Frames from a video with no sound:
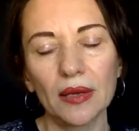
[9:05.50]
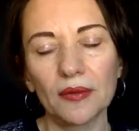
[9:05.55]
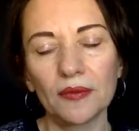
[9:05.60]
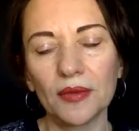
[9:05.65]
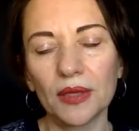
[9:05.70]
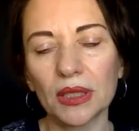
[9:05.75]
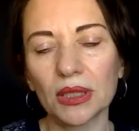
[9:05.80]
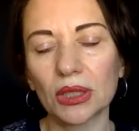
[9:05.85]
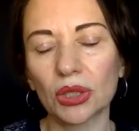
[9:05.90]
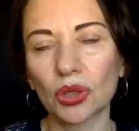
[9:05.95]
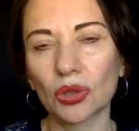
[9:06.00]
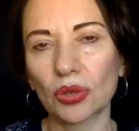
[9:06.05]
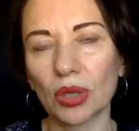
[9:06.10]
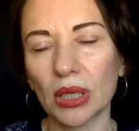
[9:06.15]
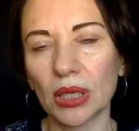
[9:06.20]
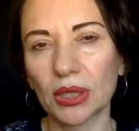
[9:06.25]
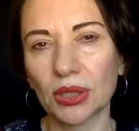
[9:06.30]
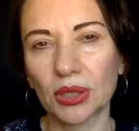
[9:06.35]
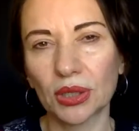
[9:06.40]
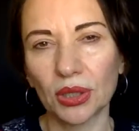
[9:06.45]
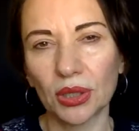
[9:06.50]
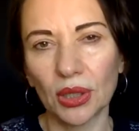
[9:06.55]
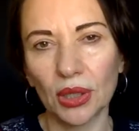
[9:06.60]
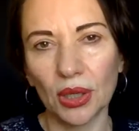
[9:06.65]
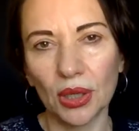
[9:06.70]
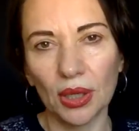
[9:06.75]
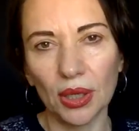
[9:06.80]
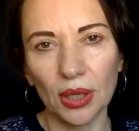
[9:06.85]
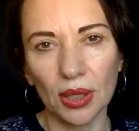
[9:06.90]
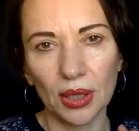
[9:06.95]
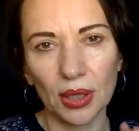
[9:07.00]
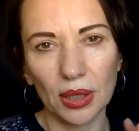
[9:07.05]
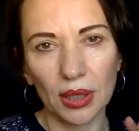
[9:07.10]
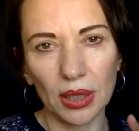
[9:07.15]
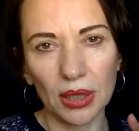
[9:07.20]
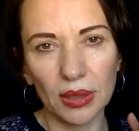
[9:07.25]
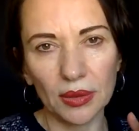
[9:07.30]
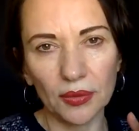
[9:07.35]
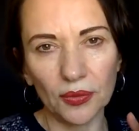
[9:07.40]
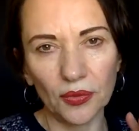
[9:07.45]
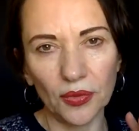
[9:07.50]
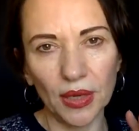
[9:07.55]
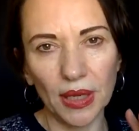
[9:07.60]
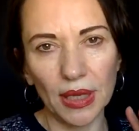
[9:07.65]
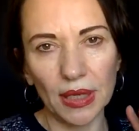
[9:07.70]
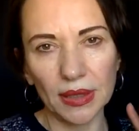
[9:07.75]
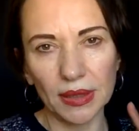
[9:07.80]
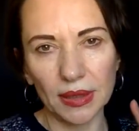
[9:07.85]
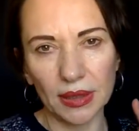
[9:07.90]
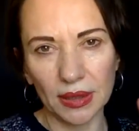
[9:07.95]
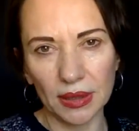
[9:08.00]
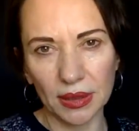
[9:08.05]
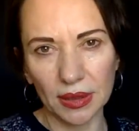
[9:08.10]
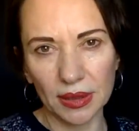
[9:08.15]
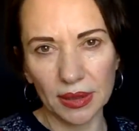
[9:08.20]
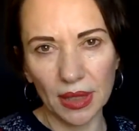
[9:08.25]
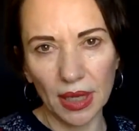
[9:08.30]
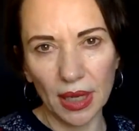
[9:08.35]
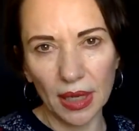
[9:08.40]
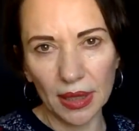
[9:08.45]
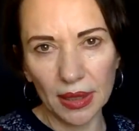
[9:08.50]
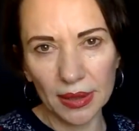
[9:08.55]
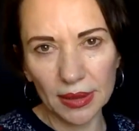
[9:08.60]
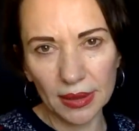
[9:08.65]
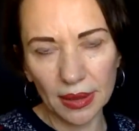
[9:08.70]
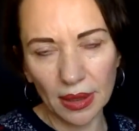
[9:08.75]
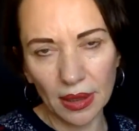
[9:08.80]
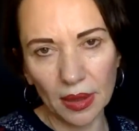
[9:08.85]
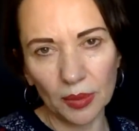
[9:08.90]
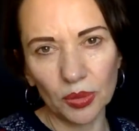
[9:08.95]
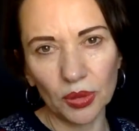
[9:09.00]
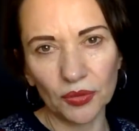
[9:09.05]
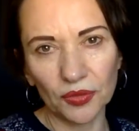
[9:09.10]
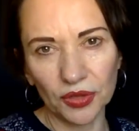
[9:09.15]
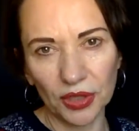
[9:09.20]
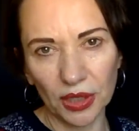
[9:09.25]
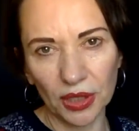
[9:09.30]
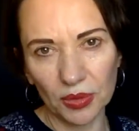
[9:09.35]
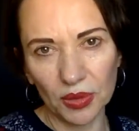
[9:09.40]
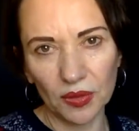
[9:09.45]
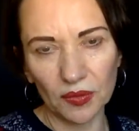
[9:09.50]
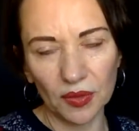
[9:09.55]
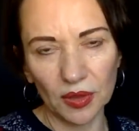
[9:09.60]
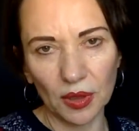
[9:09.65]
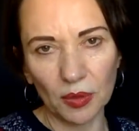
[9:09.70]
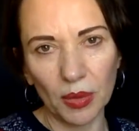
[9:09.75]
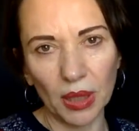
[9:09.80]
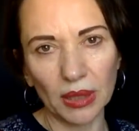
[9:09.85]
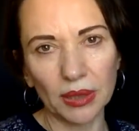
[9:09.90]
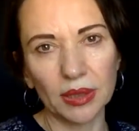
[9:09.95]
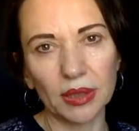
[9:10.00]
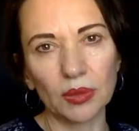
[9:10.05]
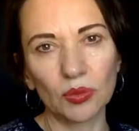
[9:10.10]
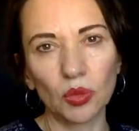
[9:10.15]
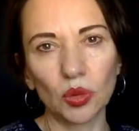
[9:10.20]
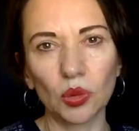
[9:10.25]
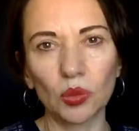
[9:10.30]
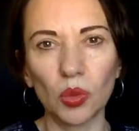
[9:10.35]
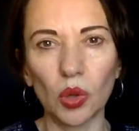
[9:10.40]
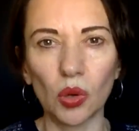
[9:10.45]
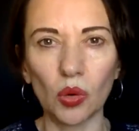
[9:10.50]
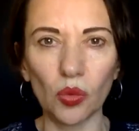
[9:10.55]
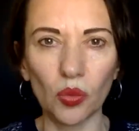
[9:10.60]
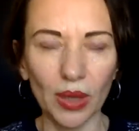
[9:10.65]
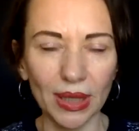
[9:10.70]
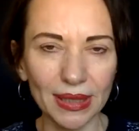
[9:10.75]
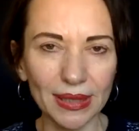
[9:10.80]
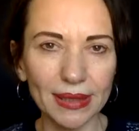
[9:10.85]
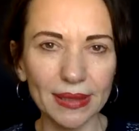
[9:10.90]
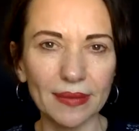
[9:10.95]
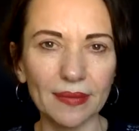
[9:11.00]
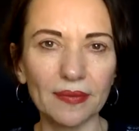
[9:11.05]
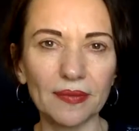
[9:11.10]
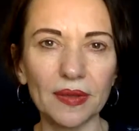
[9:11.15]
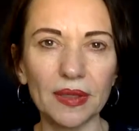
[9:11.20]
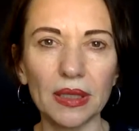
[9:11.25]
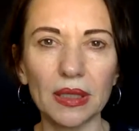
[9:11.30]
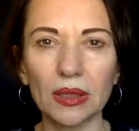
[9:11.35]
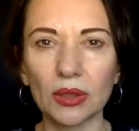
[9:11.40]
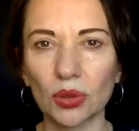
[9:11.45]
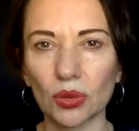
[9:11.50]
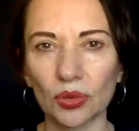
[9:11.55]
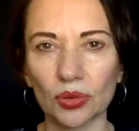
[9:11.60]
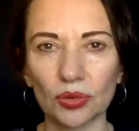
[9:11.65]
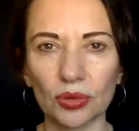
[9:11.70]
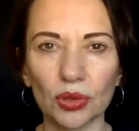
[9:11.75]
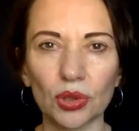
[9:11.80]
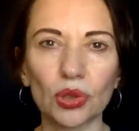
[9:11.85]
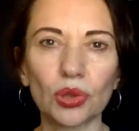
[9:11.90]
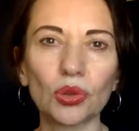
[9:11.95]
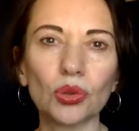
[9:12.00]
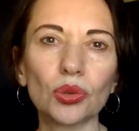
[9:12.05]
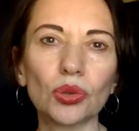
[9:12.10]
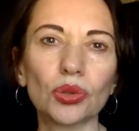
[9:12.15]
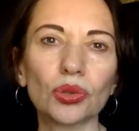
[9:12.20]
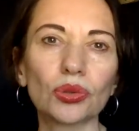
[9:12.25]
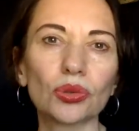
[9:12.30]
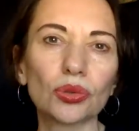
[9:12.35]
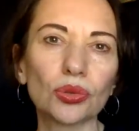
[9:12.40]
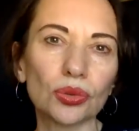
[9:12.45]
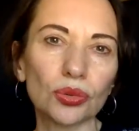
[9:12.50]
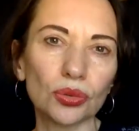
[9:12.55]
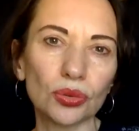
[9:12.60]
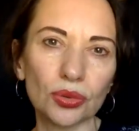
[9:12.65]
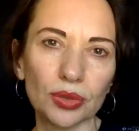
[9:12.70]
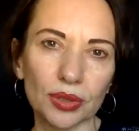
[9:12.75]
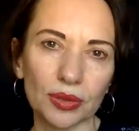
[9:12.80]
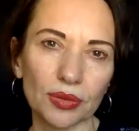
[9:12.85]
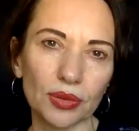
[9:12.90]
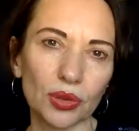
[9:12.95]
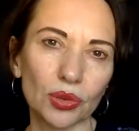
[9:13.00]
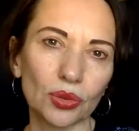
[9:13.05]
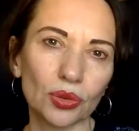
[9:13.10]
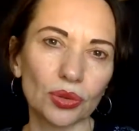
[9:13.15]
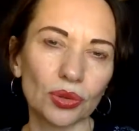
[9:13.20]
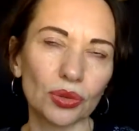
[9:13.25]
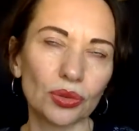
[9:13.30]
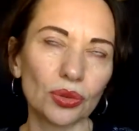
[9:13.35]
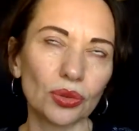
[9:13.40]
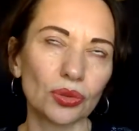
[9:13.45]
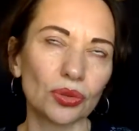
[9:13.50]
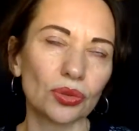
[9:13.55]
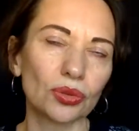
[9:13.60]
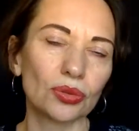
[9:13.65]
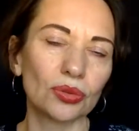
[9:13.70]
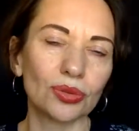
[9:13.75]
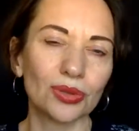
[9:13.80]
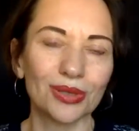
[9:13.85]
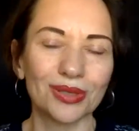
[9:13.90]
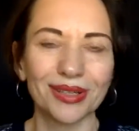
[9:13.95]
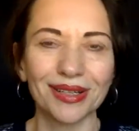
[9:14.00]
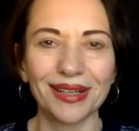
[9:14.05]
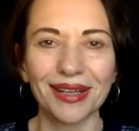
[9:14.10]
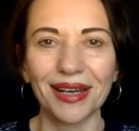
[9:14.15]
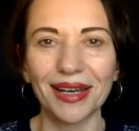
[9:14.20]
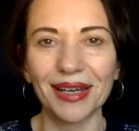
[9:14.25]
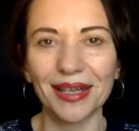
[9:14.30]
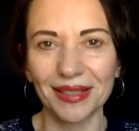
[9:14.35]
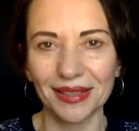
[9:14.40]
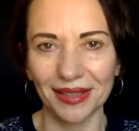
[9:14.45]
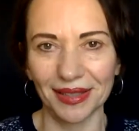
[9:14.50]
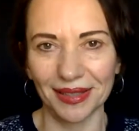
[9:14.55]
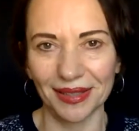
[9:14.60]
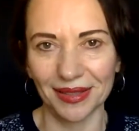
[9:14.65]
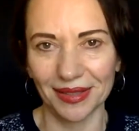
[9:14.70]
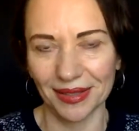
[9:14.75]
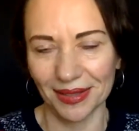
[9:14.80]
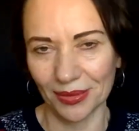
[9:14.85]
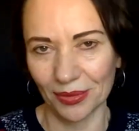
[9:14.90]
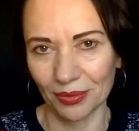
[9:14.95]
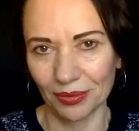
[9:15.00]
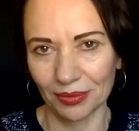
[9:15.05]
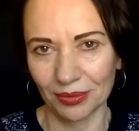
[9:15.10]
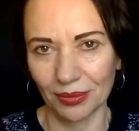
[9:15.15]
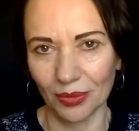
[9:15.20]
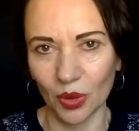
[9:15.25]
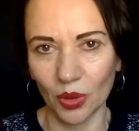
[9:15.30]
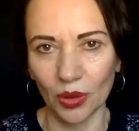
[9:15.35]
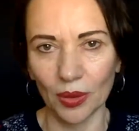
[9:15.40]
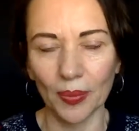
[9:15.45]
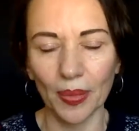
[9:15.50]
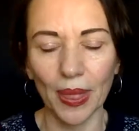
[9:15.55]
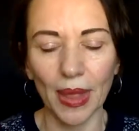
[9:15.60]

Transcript: we structure in a way that it's either a couple of times a week maximum or once a week. So there are certain rules, there are certain, not rules, guidelines more.